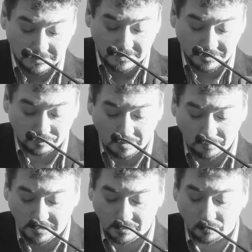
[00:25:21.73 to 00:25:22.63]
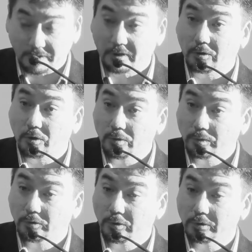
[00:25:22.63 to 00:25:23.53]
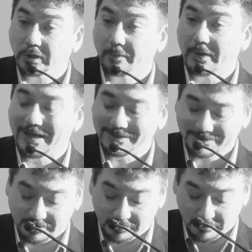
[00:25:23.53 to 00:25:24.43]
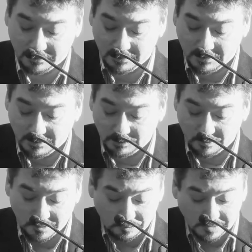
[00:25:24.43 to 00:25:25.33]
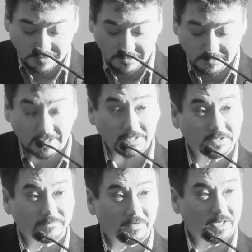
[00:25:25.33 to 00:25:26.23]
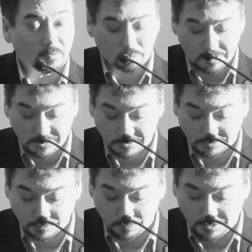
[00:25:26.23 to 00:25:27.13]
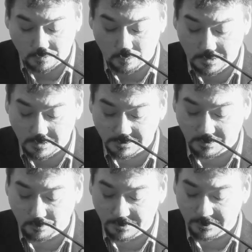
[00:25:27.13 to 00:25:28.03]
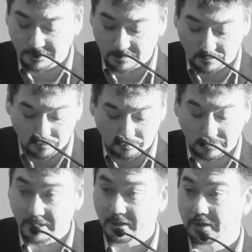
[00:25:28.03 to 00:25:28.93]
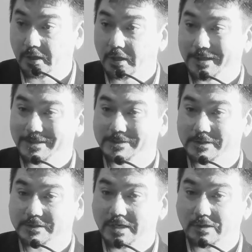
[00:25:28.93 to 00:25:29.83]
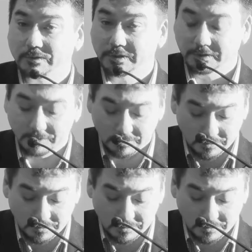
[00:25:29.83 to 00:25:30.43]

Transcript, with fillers: It is troubling when our homegrown capacity to address the intensifying pressures we are witnessing within our homeland is discounted.